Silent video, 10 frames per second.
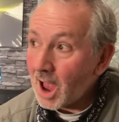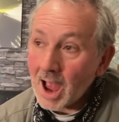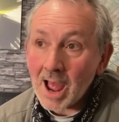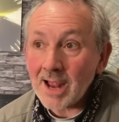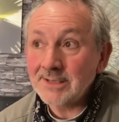
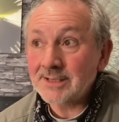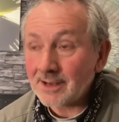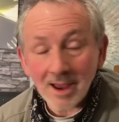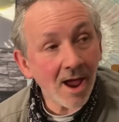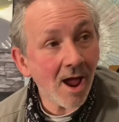And
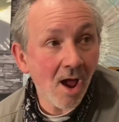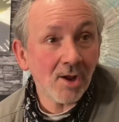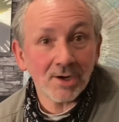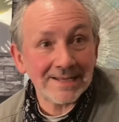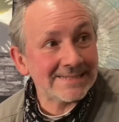I
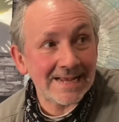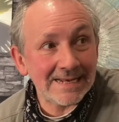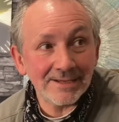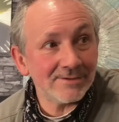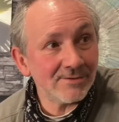gotta tell
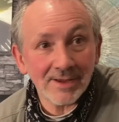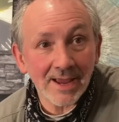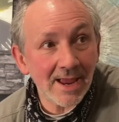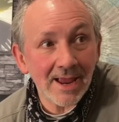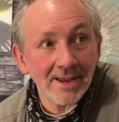you,
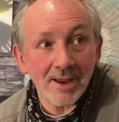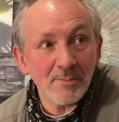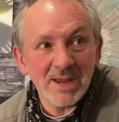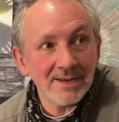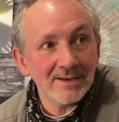I
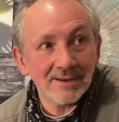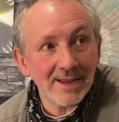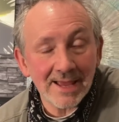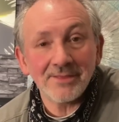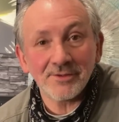mean,
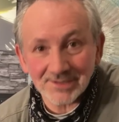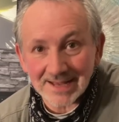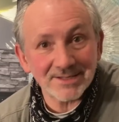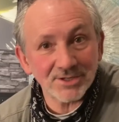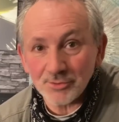the
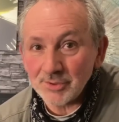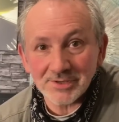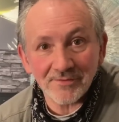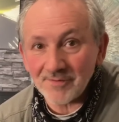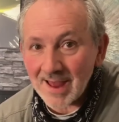Sansui's a
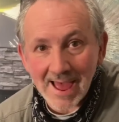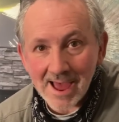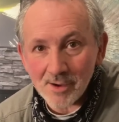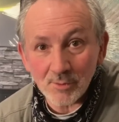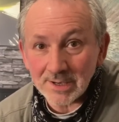flat
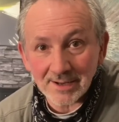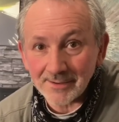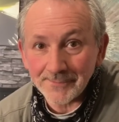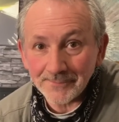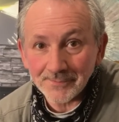out winner,
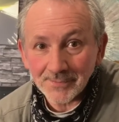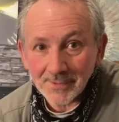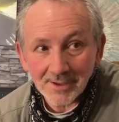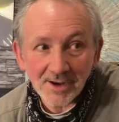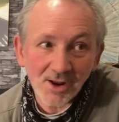
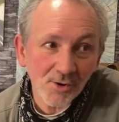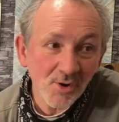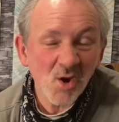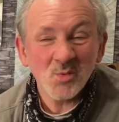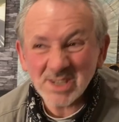
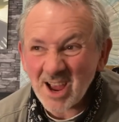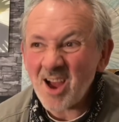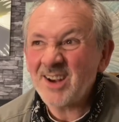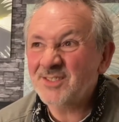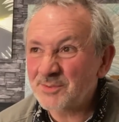which
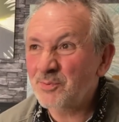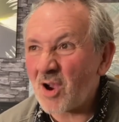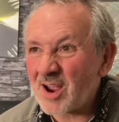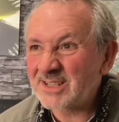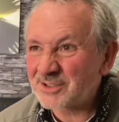kind of
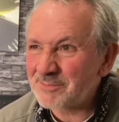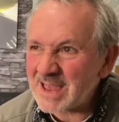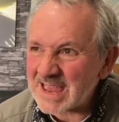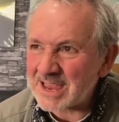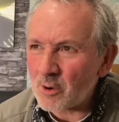surprised
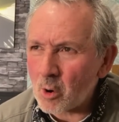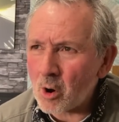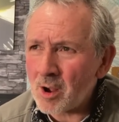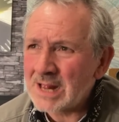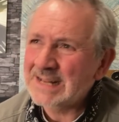me,
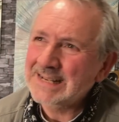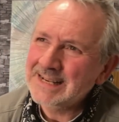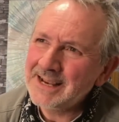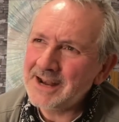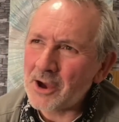or,
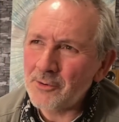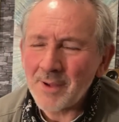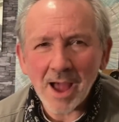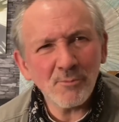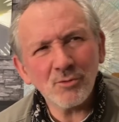
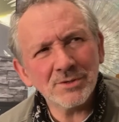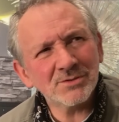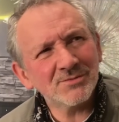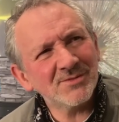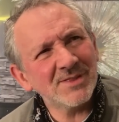I'm
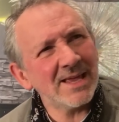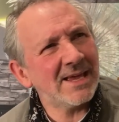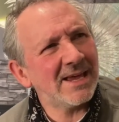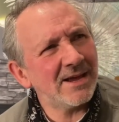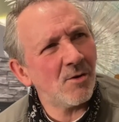always
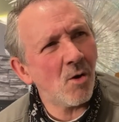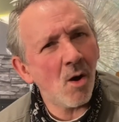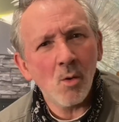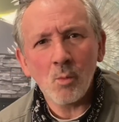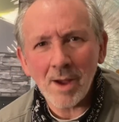thinking or
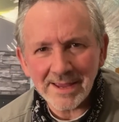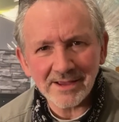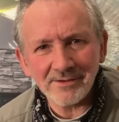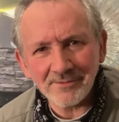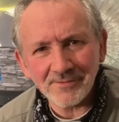
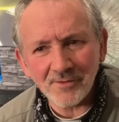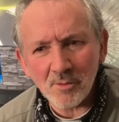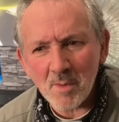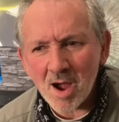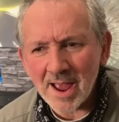waiting for
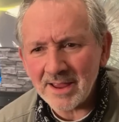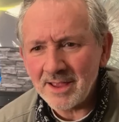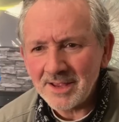my